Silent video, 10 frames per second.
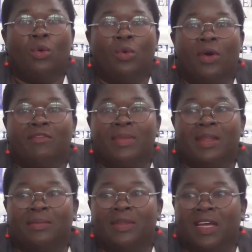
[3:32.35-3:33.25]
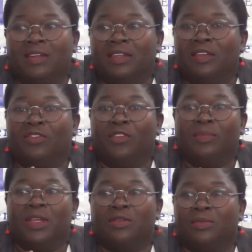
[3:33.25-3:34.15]
who have been abducted for
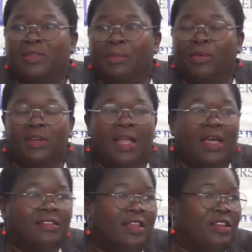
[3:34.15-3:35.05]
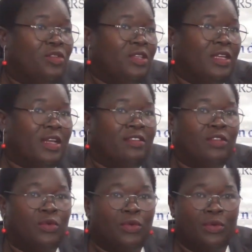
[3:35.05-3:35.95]
being supporters, and
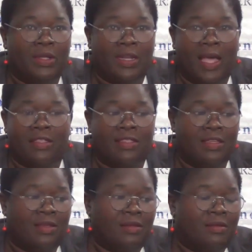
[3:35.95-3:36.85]
UHRC, you're doing nothing.